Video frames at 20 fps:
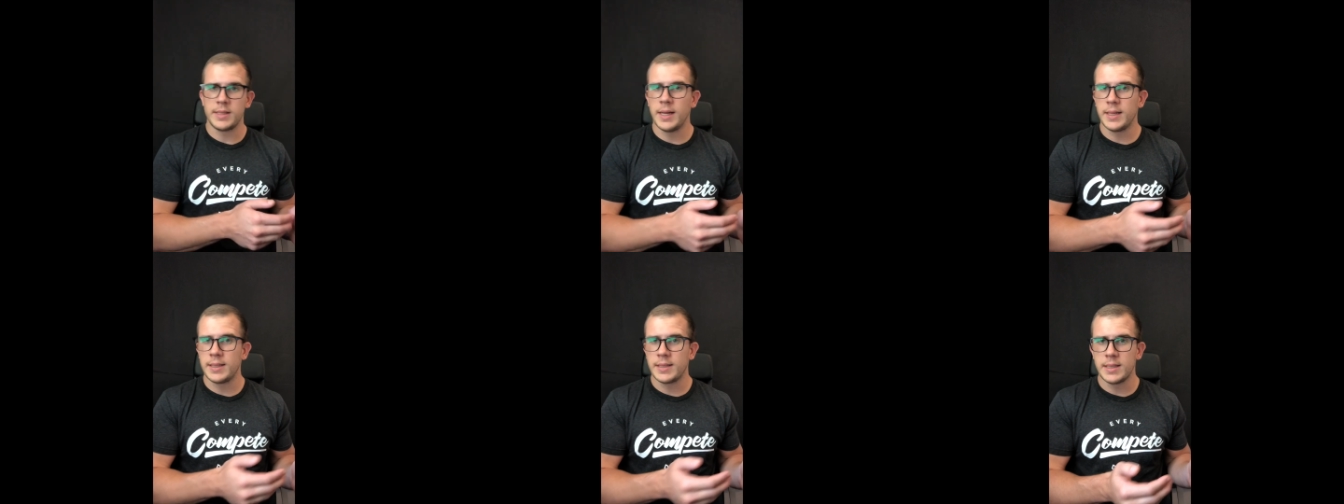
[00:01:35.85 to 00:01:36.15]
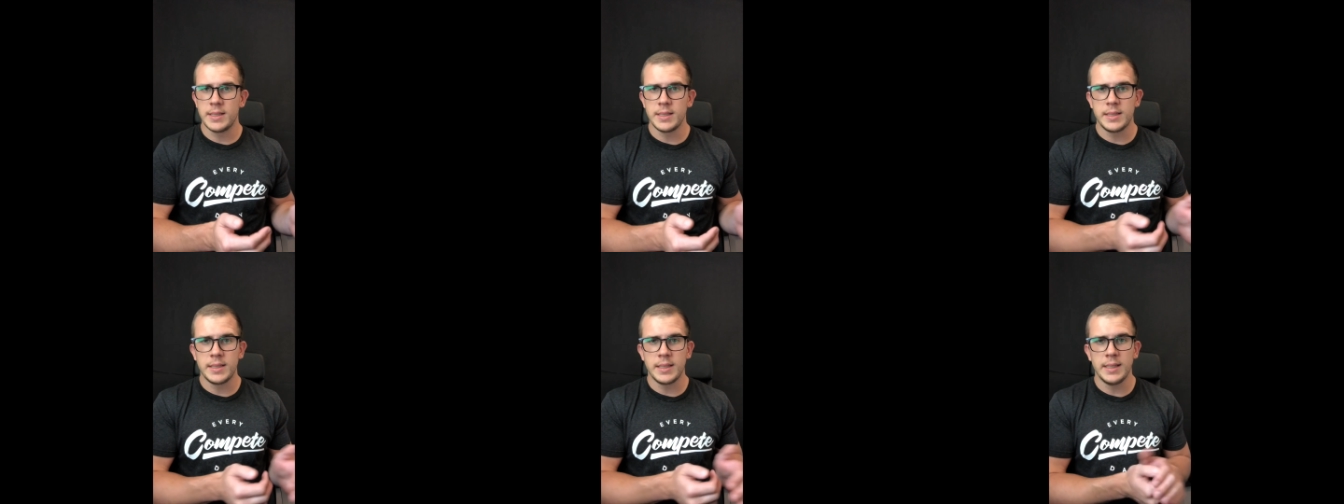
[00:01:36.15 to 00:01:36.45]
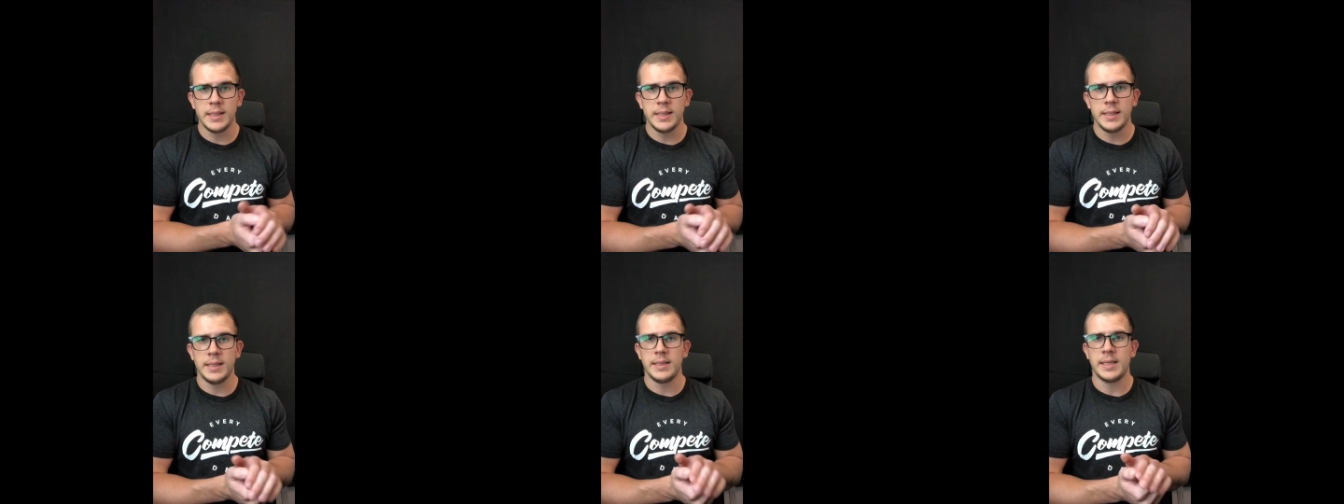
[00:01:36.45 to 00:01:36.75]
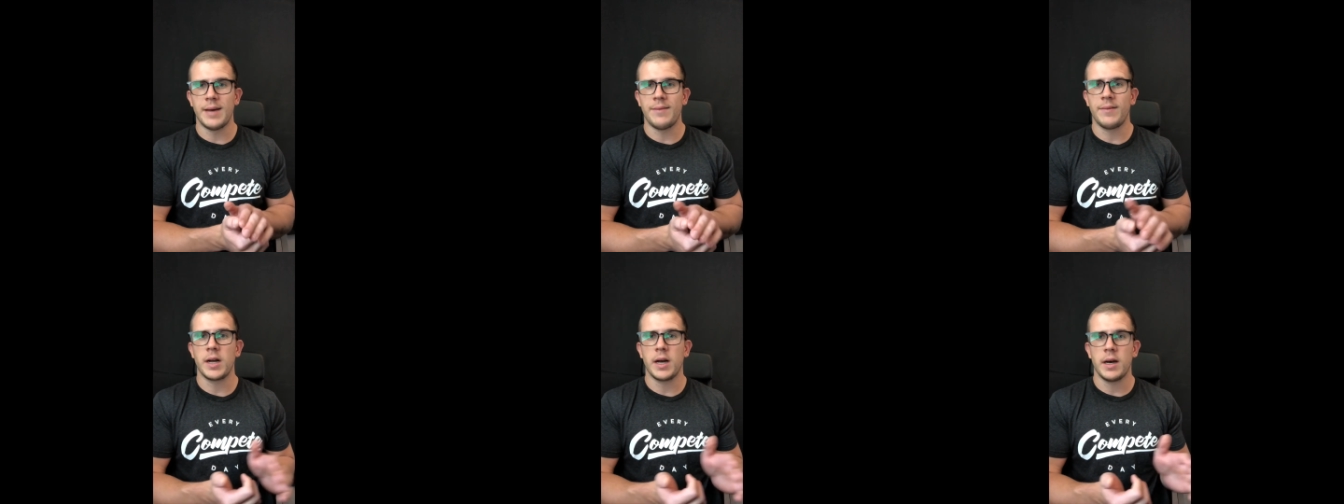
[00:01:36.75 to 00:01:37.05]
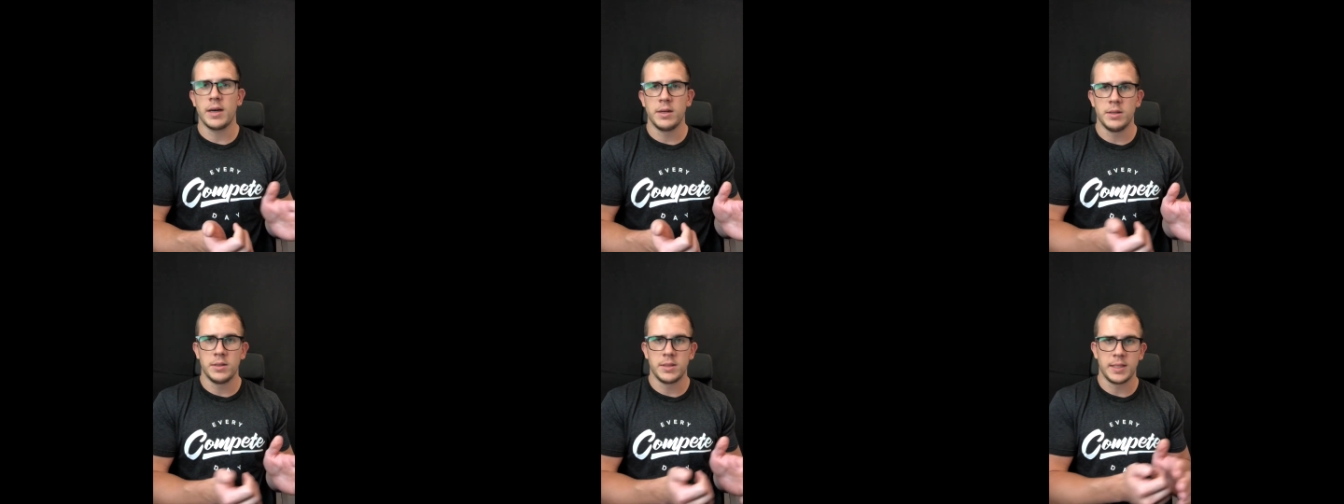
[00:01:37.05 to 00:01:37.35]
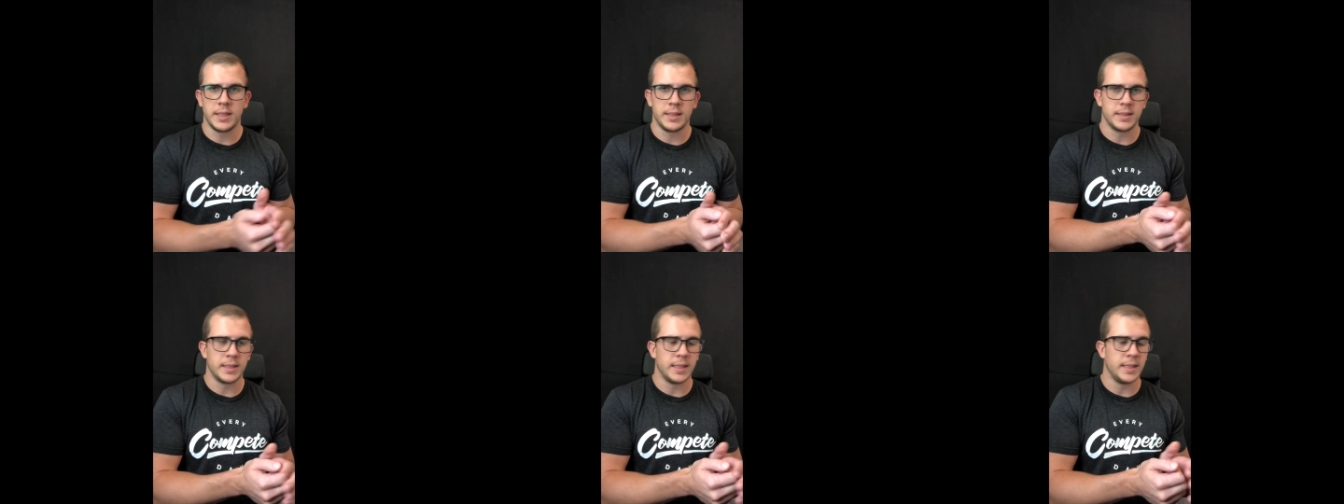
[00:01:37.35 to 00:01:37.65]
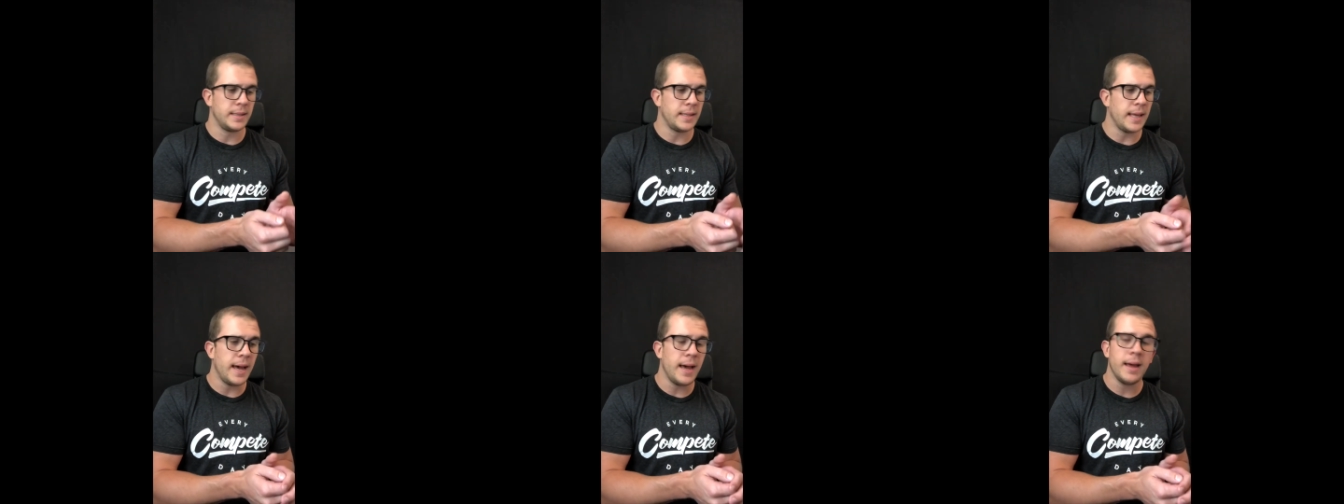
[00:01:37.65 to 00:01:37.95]
nuts and seeds, avocados, things
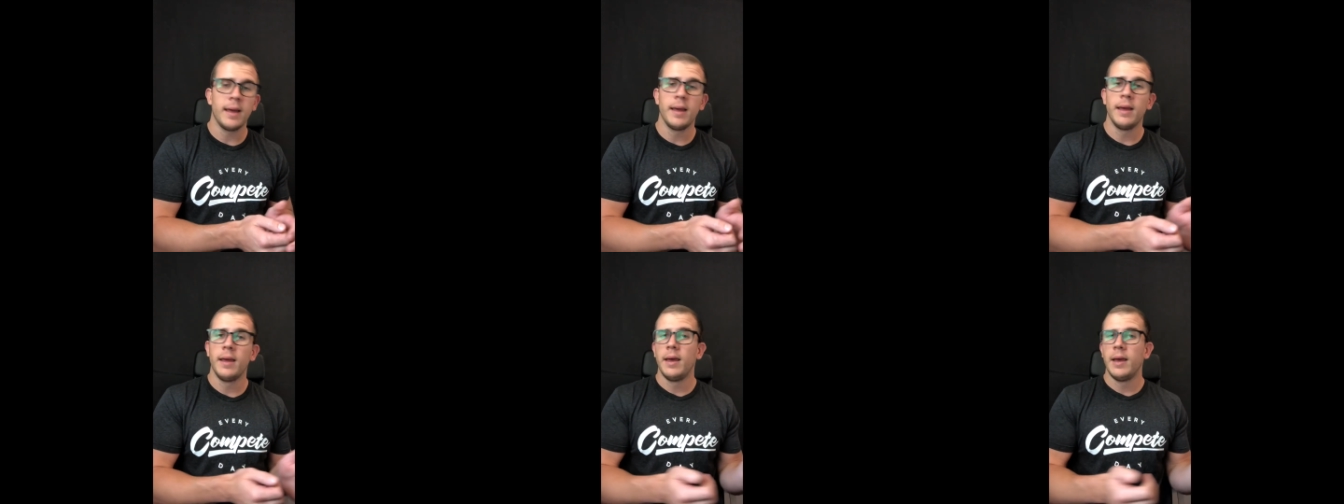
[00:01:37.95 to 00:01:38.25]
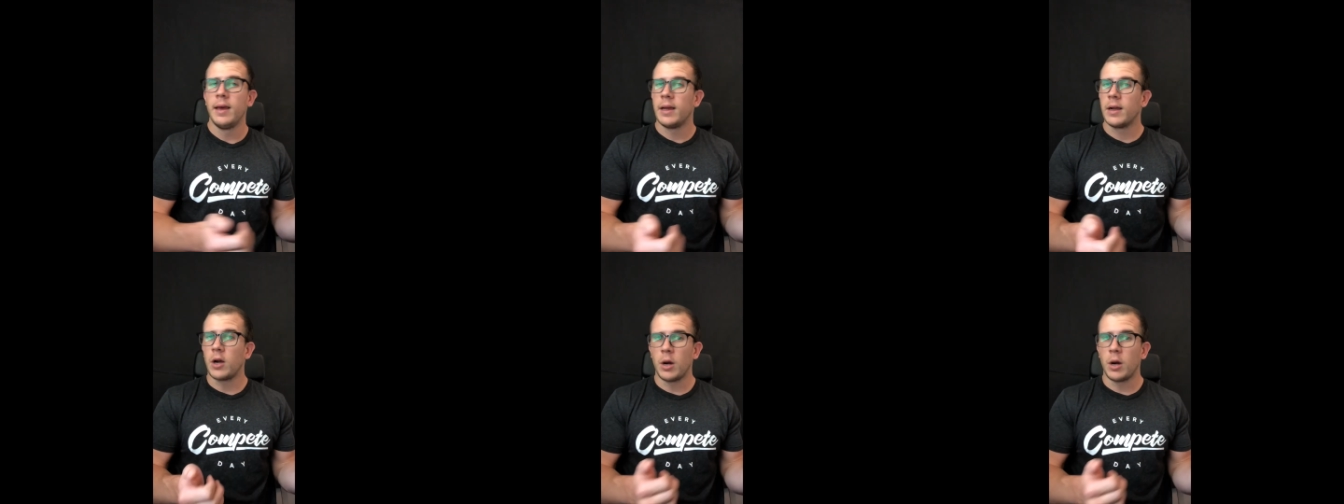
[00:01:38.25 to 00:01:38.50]
like that.